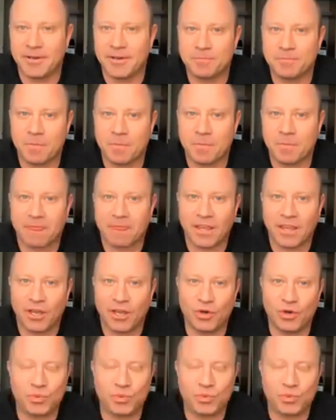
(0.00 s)
you know, we will
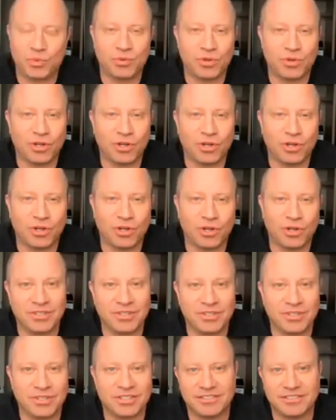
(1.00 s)
all get through this
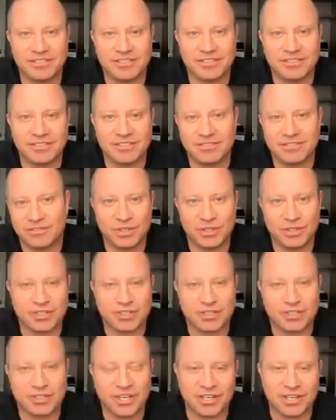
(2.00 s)
and we just got to
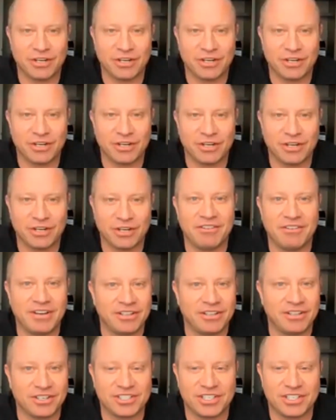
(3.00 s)
kind of reinvent
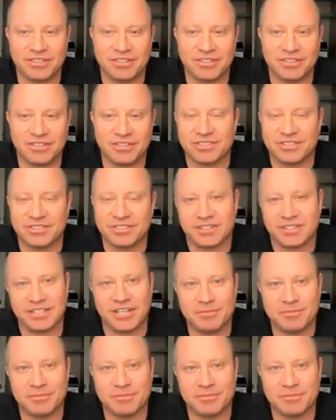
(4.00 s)
ourselves at times.